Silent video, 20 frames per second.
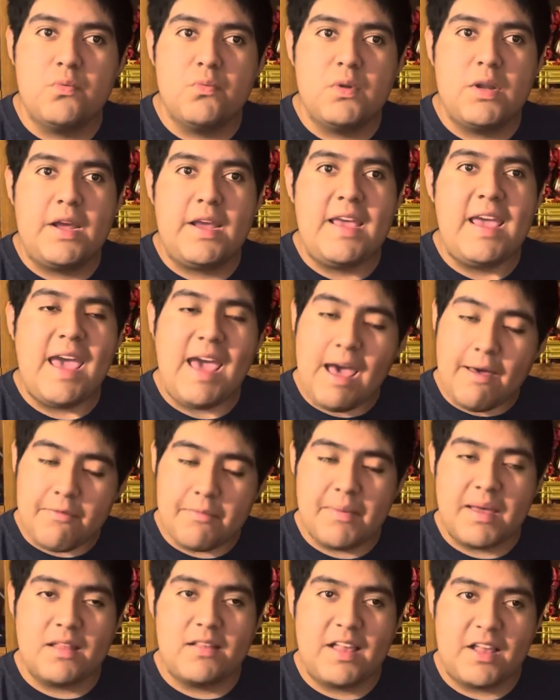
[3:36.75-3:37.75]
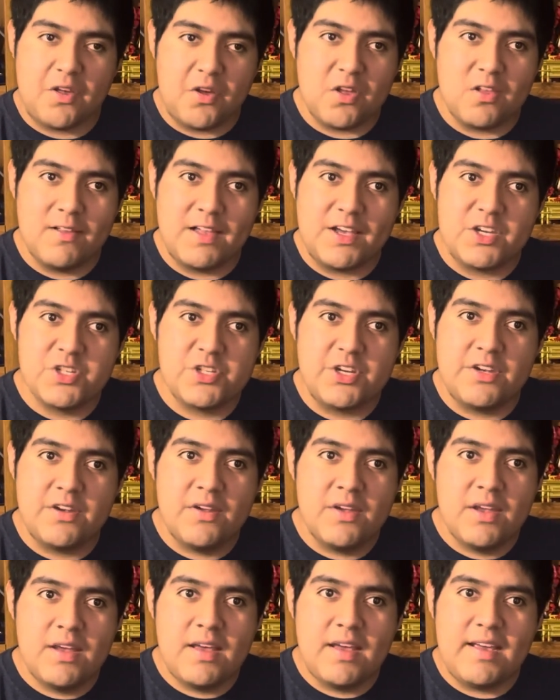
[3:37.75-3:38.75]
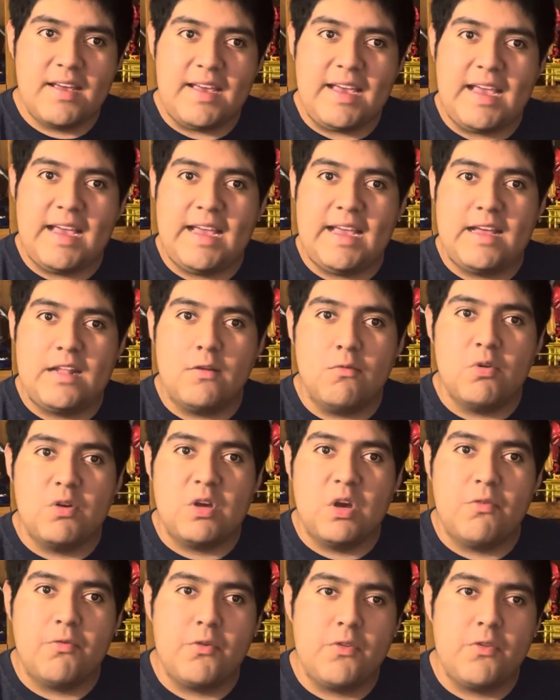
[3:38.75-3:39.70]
what I have in my Lego collection, and we'll go from